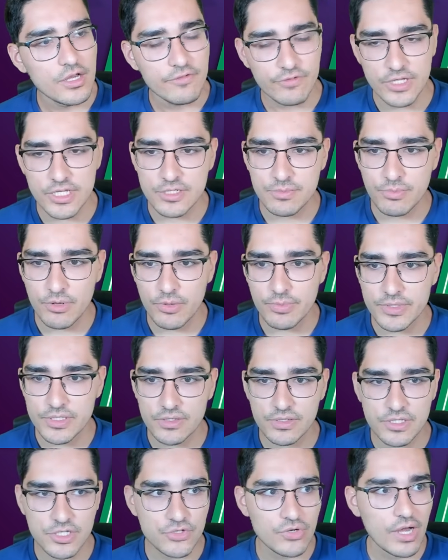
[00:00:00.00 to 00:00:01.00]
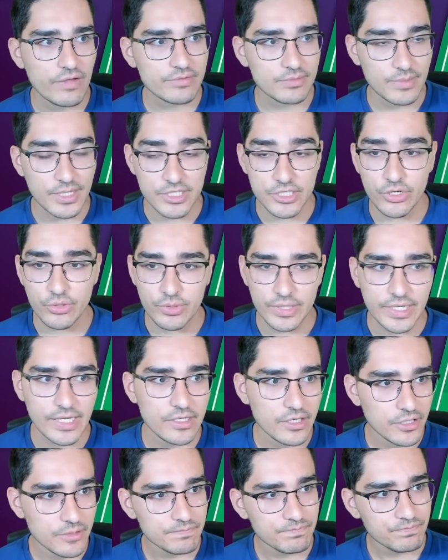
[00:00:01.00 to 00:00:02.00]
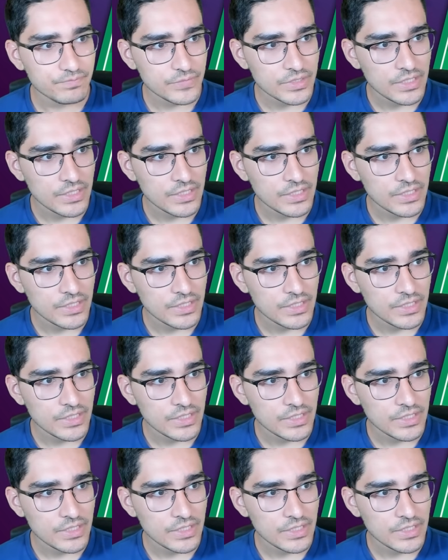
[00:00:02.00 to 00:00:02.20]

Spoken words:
For this purpose of this draft, I'm actually going with Kelleher.